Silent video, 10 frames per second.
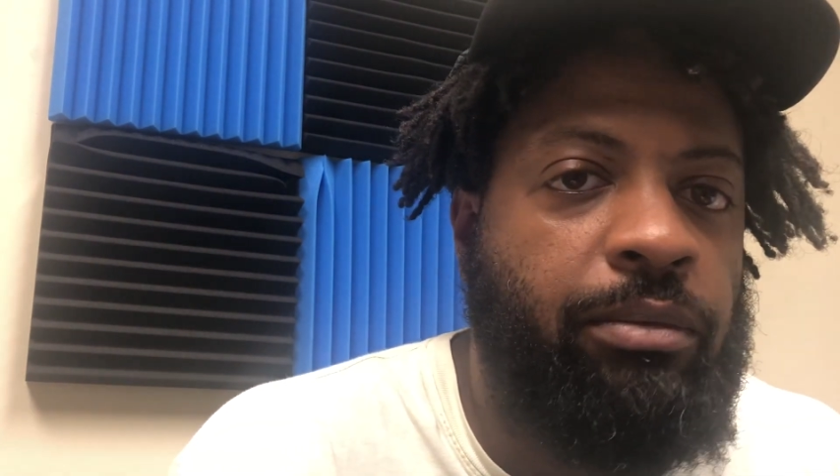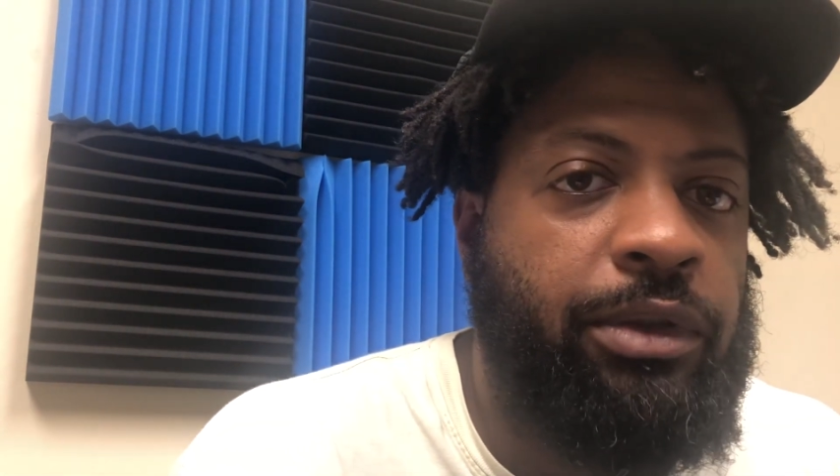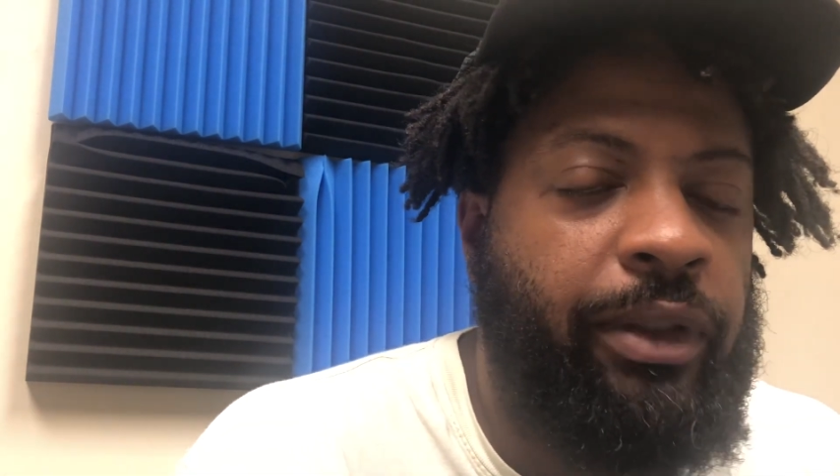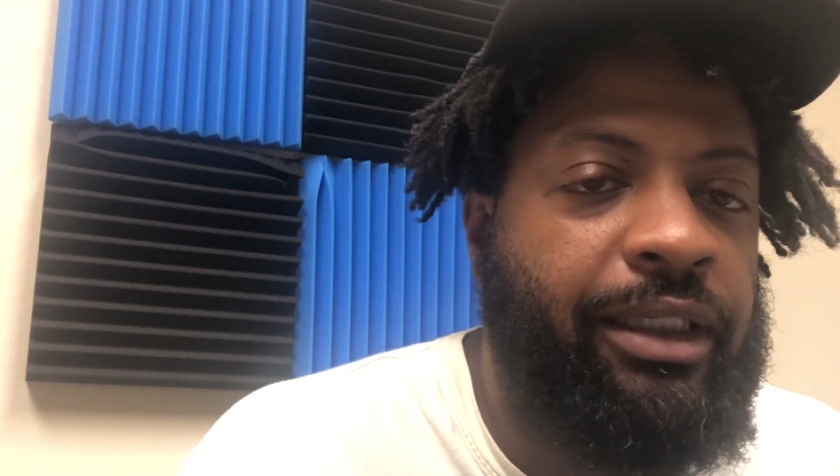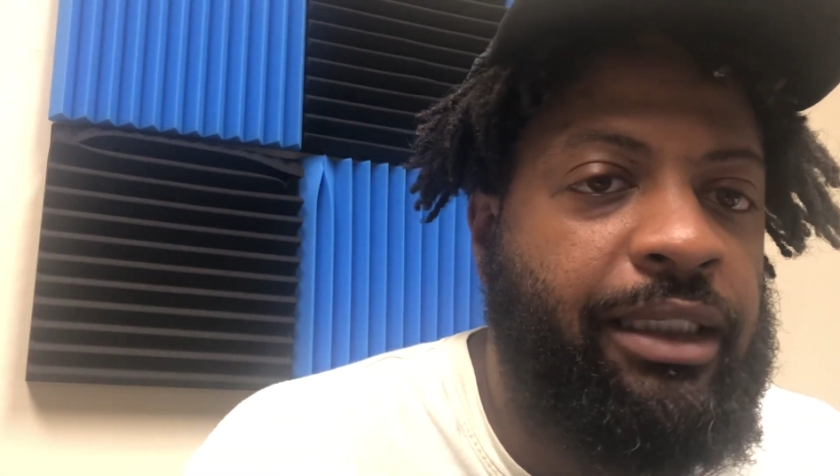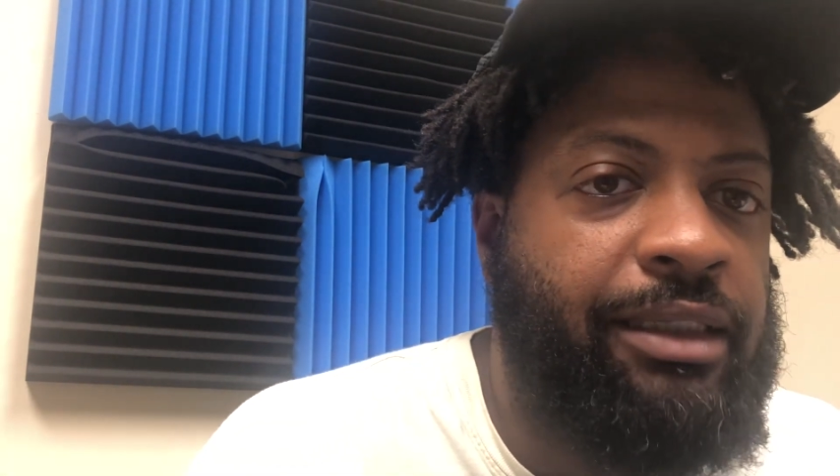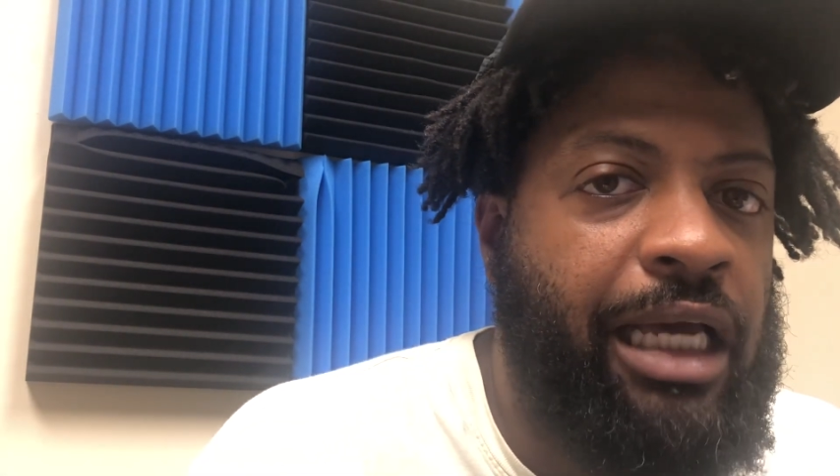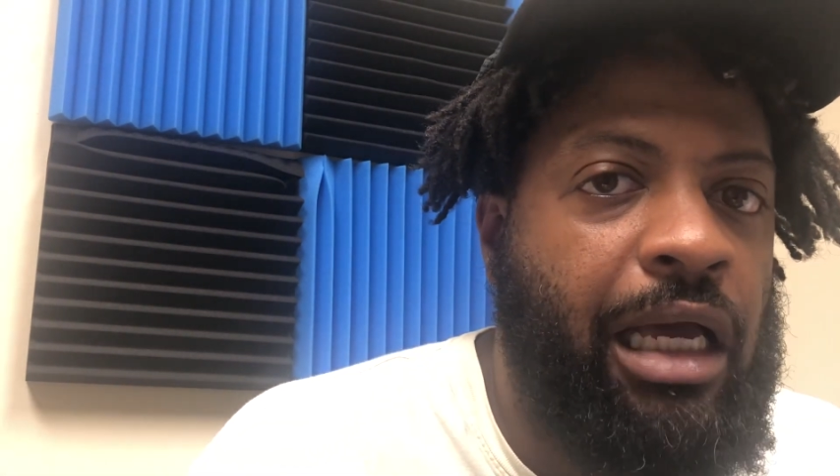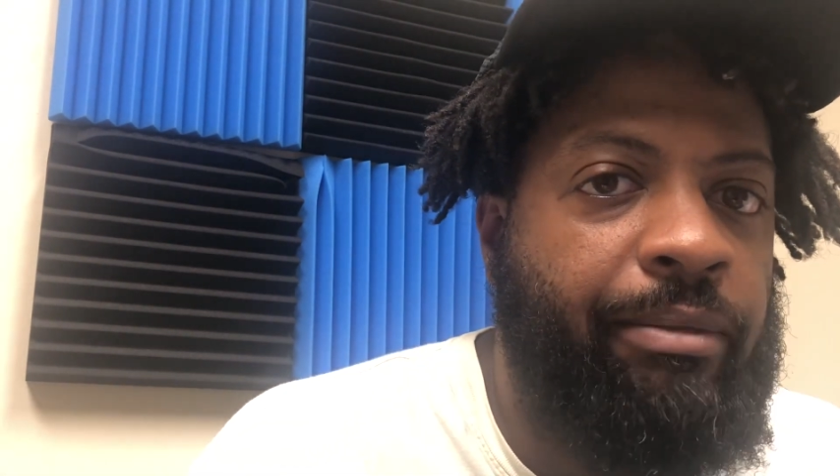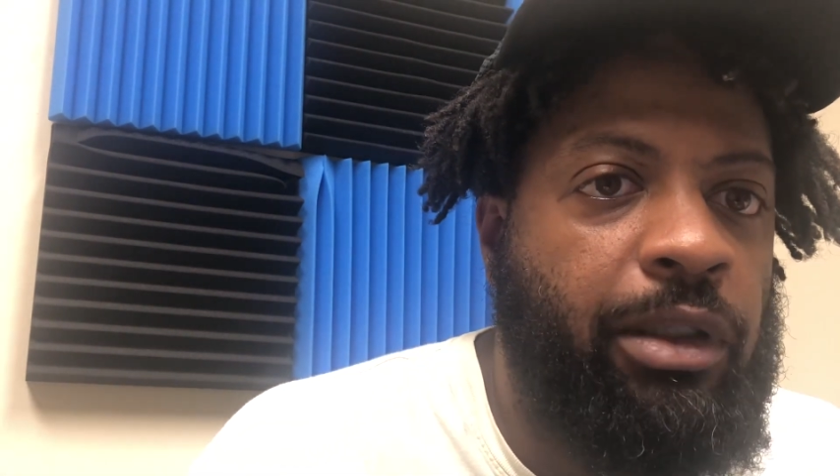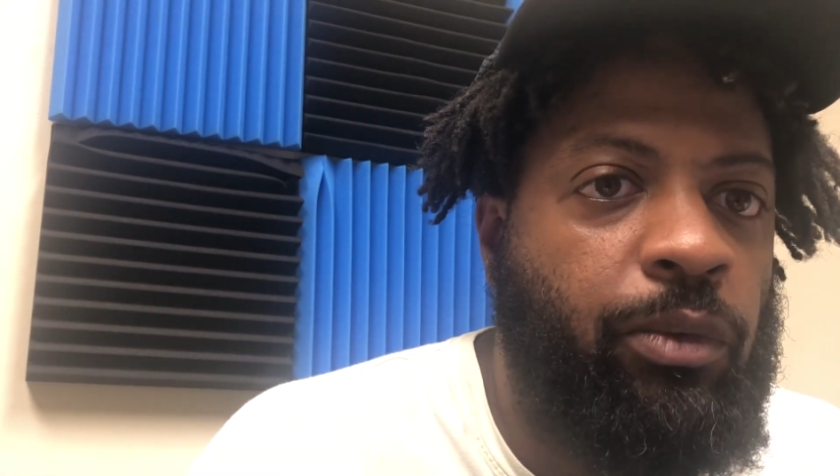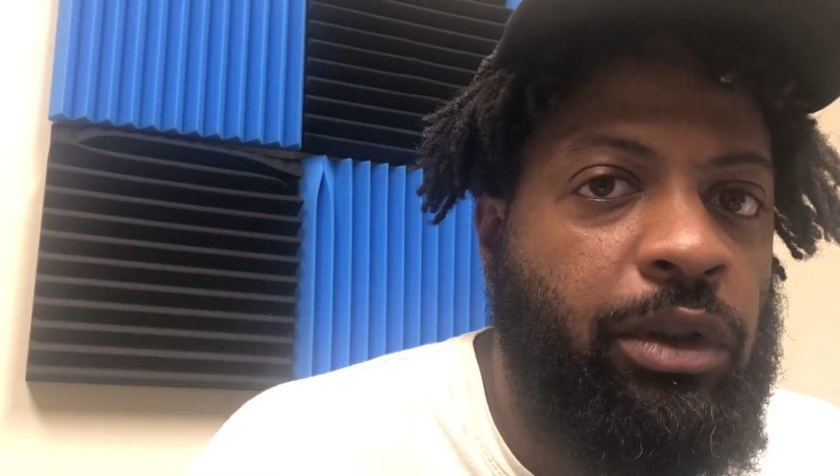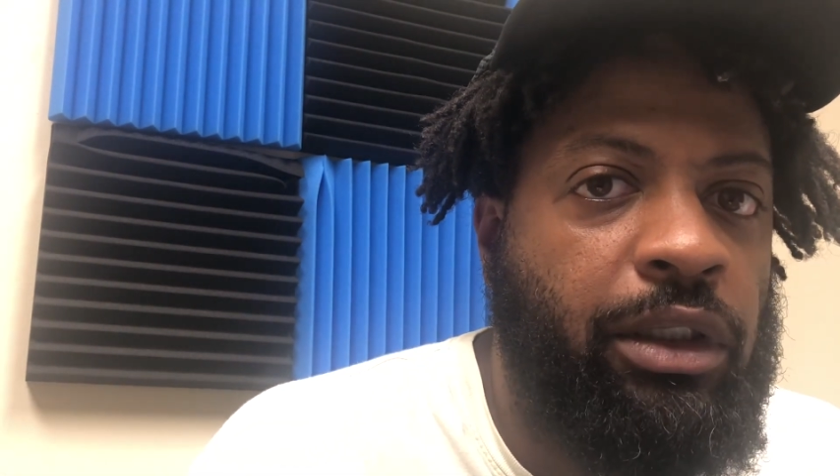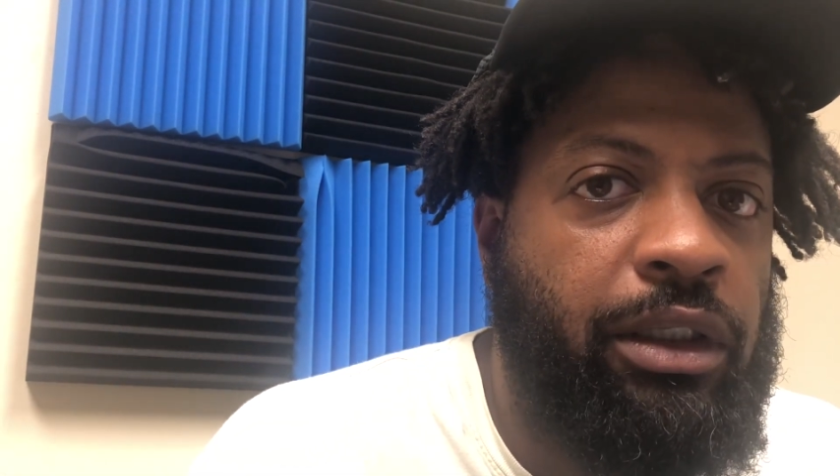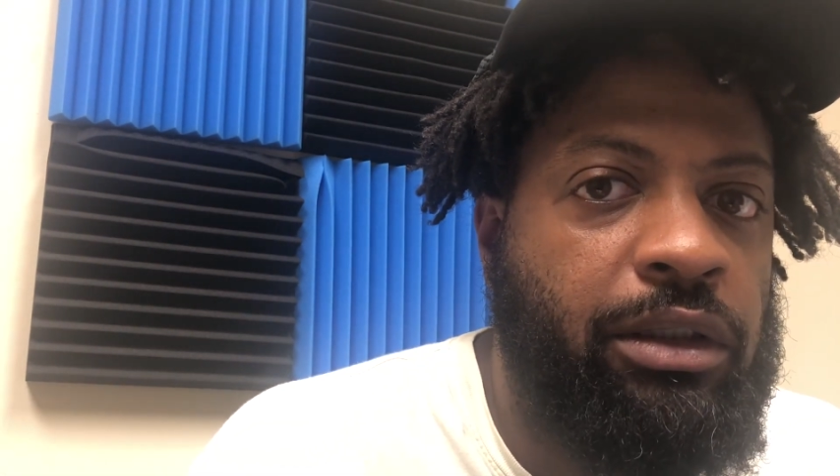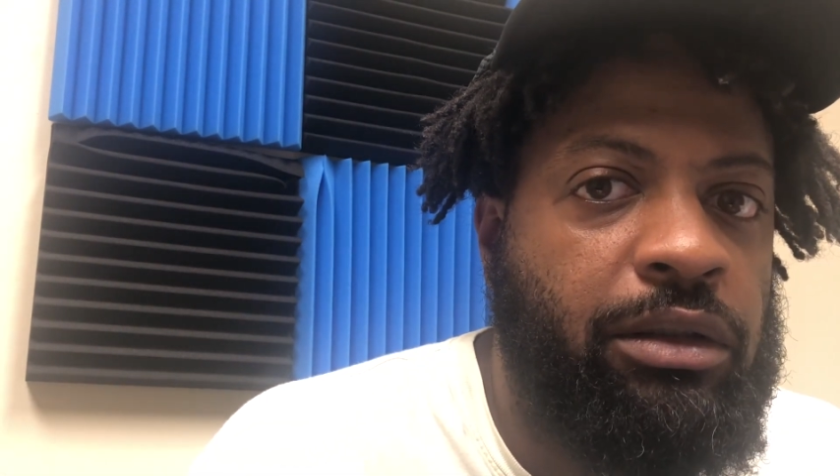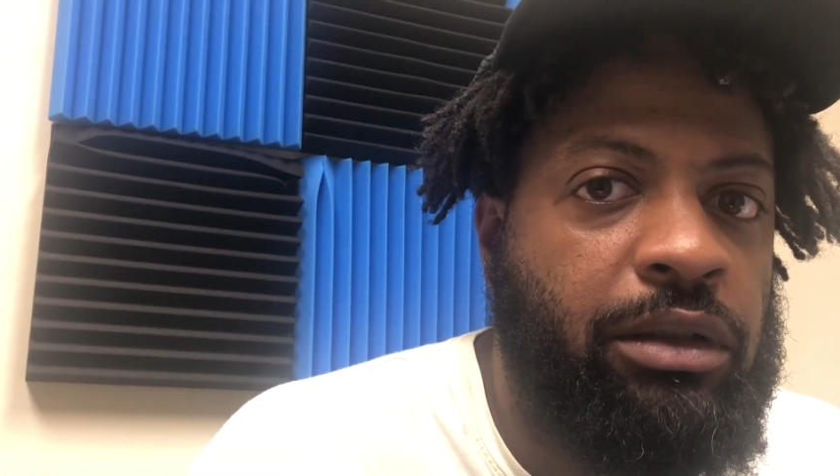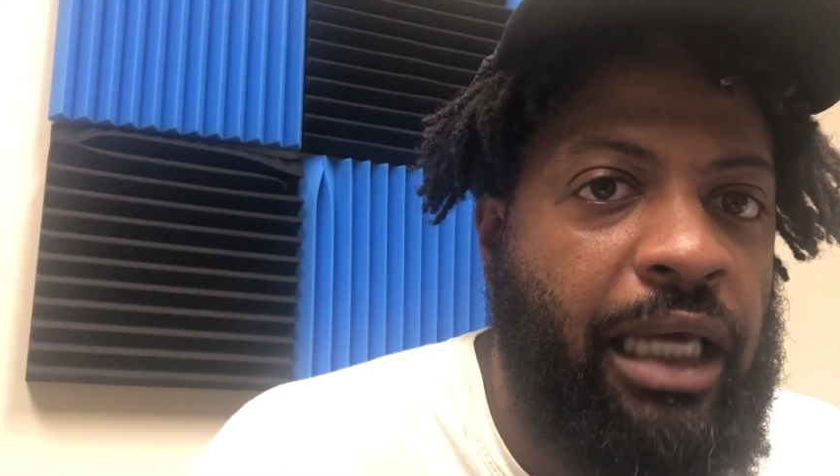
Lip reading: So at that time, it was